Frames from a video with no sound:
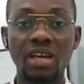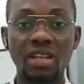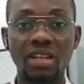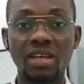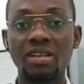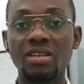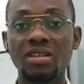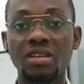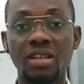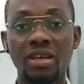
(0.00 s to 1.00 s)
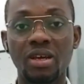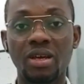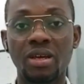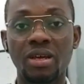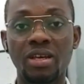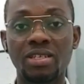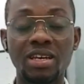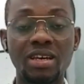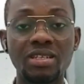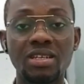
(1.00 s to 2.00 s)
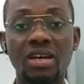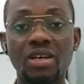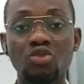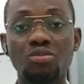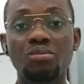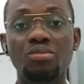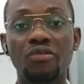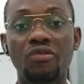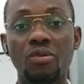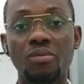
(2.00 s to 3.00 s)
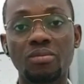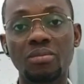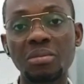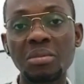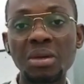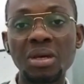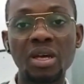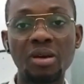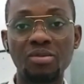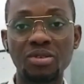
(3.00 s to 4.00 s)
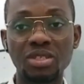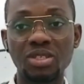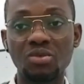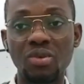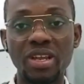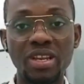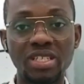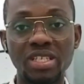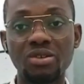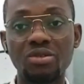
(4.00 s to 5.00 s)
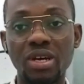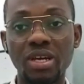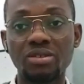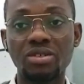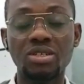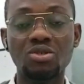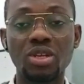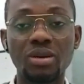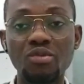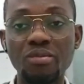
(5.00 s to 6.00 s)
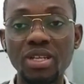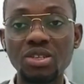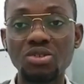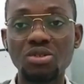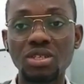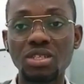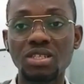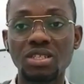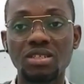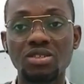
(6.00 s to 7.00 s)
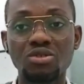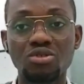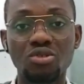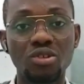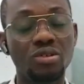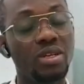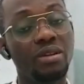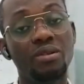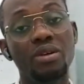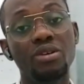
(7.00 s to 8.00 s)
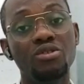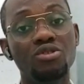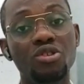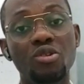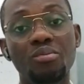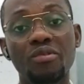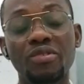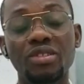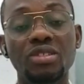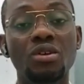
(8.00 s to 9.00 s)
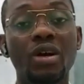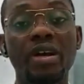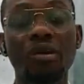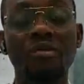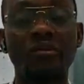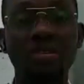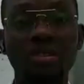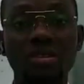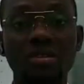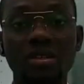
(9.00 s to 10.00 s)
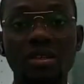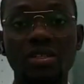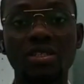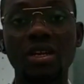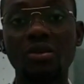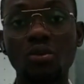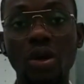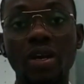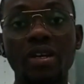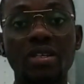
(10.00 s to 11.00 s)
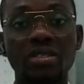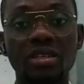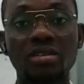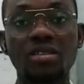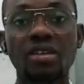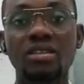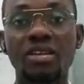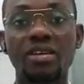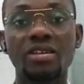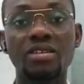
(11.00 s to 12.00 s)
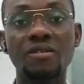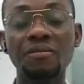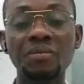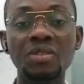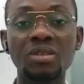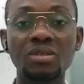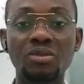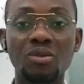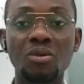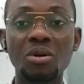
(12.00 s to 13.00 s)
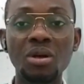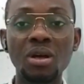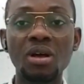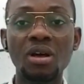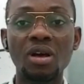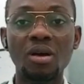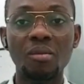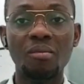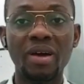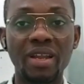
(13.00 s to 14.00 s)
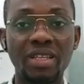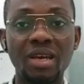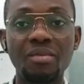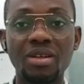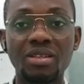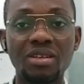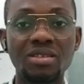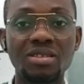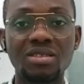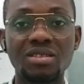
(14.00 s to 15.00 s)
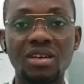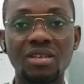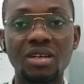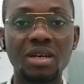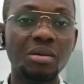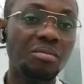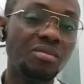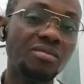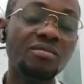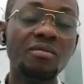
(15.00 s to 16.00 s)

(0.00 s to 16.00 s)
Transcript: and then a second target to be brought from a position where initially you cannot see. So the moment you notice it, you draw your eye care professional's attention that, oh, I can detect the target. So by the time the test is done,